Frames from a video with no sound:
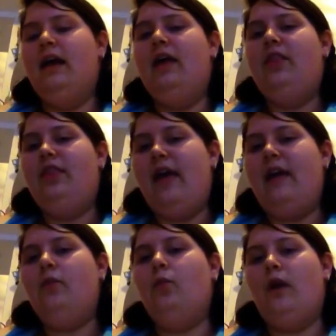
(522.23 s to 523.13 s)
And
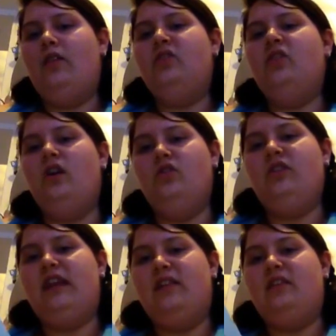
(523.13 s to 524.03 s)
then when Sandra
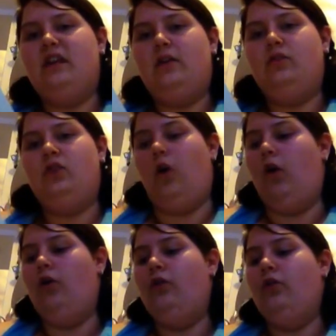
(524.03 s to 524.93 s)
gets killed off,